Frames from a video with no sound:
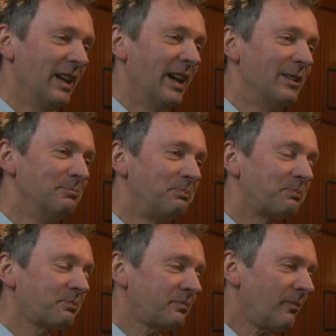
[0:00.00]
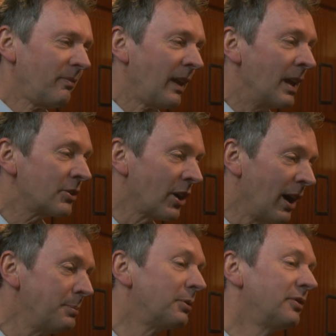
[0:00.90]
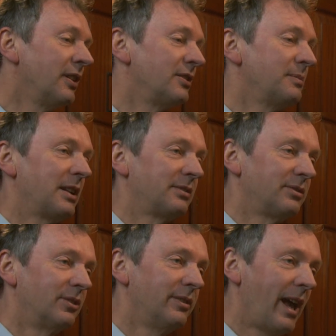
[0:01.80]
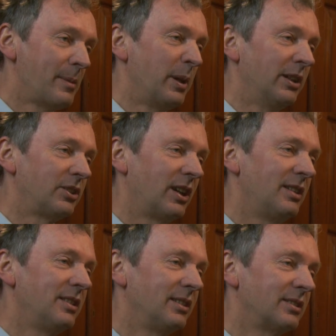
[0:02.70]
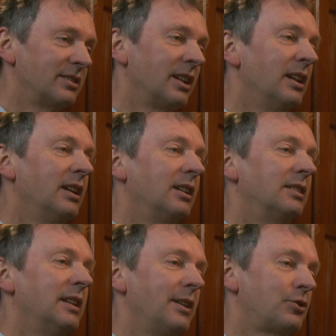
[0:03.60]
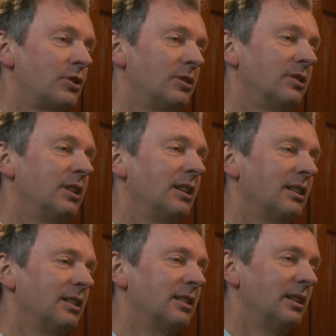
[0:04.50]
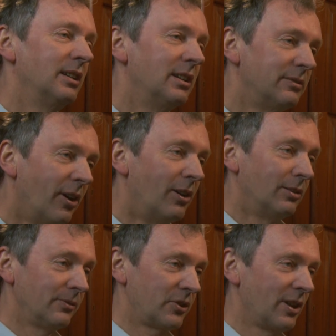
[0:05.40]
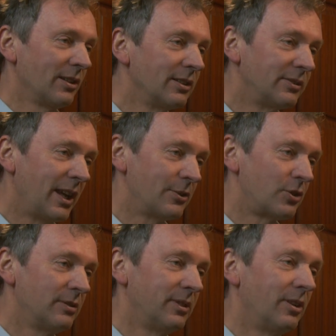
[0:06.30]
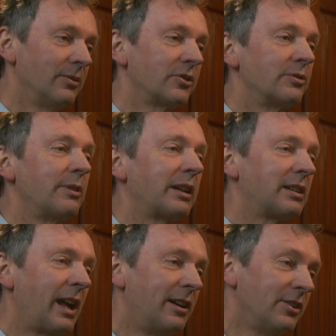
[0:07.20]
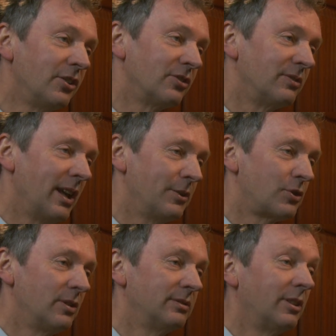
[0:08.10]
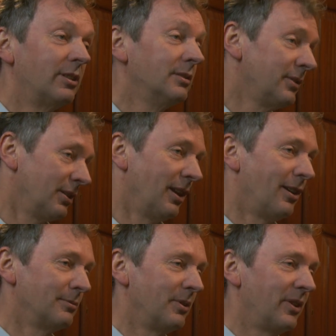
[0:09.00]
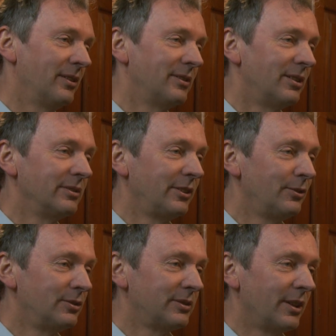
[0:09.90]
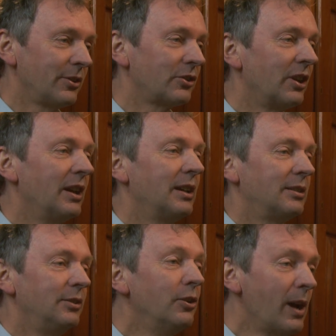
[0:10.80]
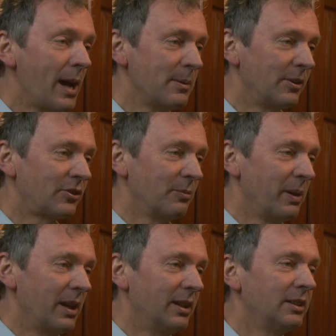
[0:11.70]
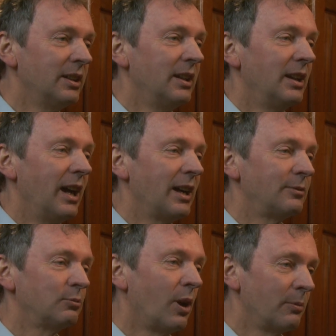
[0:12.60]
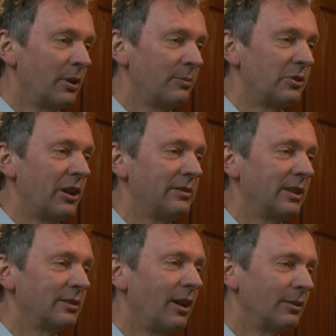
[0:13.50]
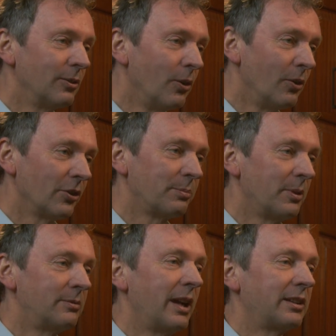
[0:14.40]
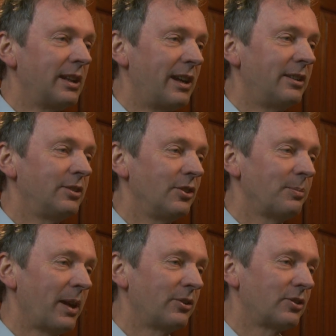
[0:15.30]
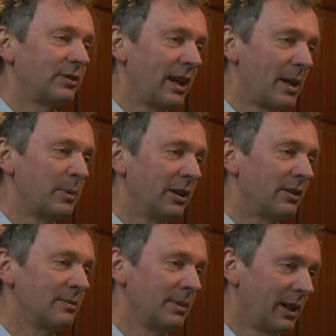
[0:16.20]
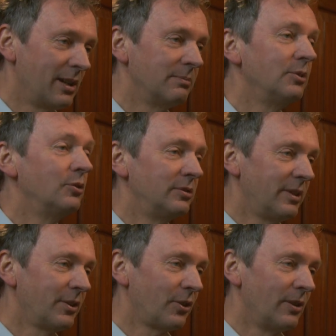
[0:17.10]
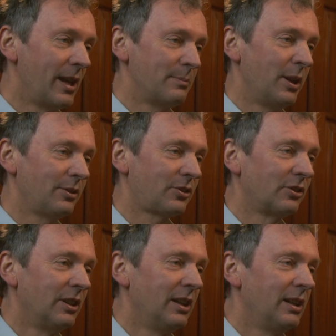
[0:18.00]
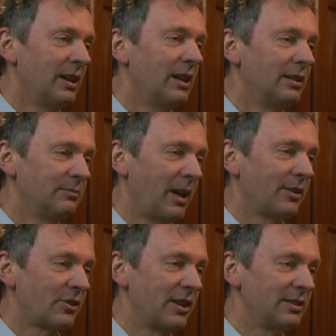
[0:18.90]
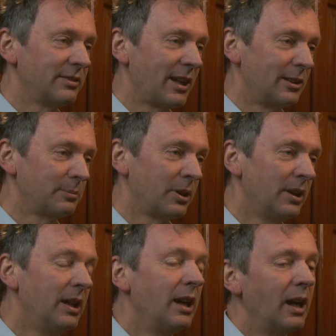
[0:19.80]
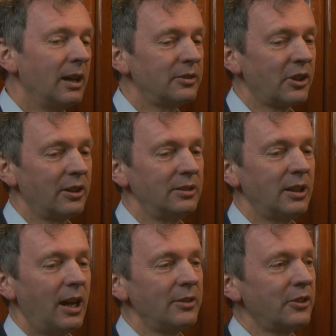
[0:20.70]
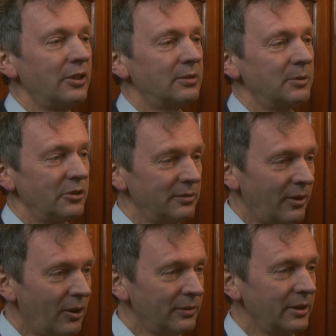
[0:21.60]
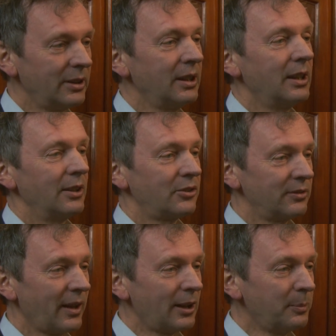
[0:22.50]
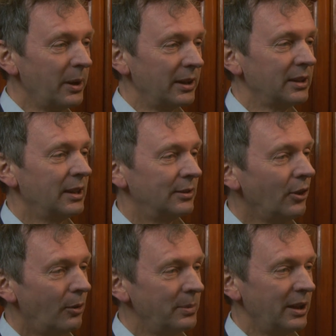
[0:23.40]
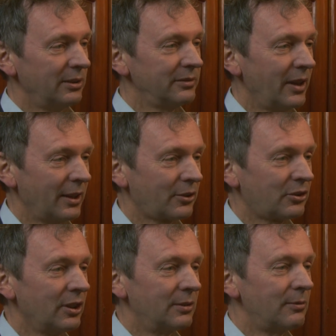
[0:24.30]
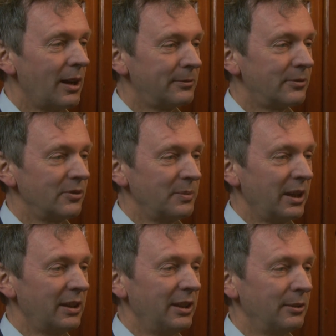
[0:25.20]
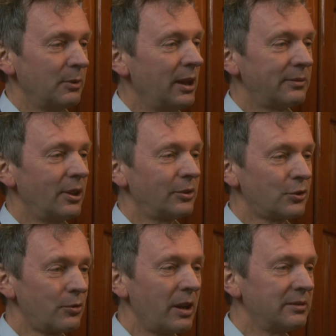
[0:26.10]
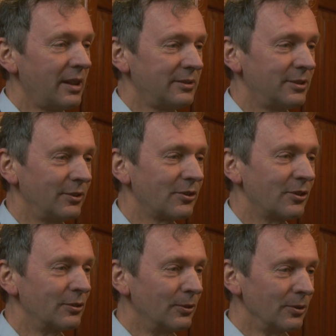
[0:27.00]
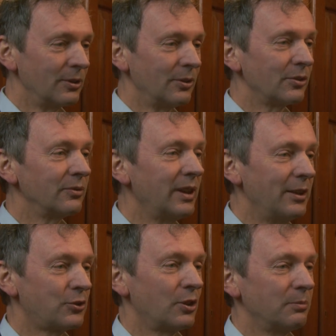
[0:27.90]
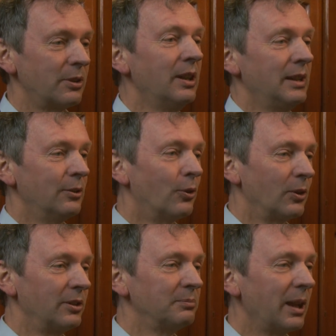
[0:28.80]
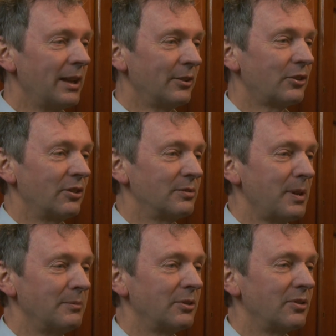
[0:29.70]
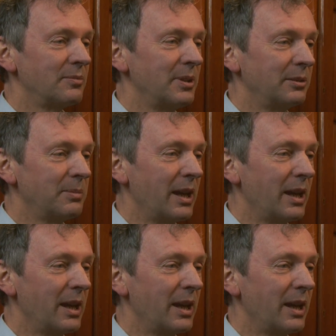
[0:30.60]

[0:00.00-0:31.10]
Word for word: Um, so I prefer the metaphor of habit. I think that nature uh, evolves, the whole of nature evolves, the regularities of nature evolve along with the evolving universe. New habits appear. And what we're observing are not laws, but regularities based on habit that become universal habits um, as they develop. And so I see them as evolving, as developing, not being fixed right from the beginning. We have not a shred of evidence that all the laws of nature were all in place at the moment of the Big